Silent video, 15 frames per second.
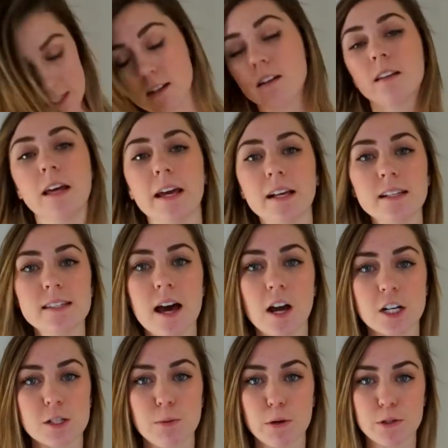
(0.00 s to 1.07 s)
little things that
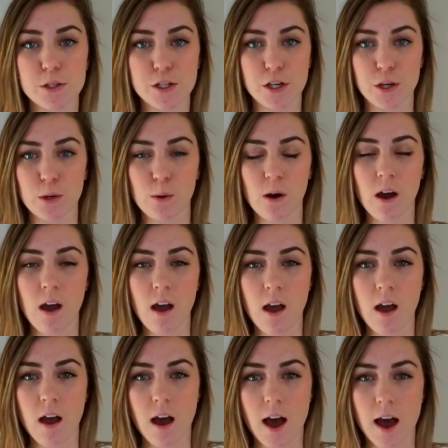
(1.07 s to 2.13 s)
are supposed to
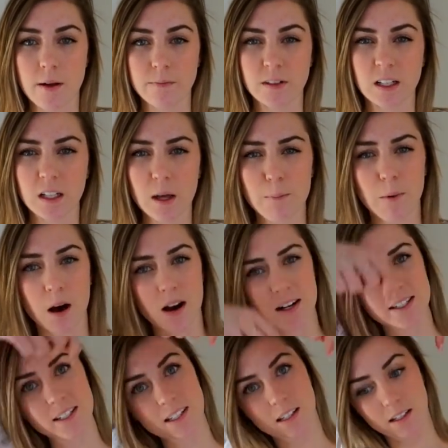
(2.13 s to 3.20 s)
clip
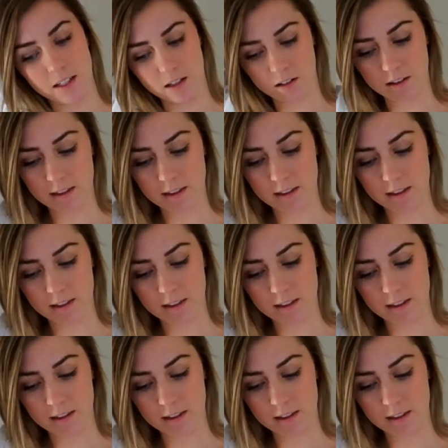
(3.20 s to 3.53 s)
on to the little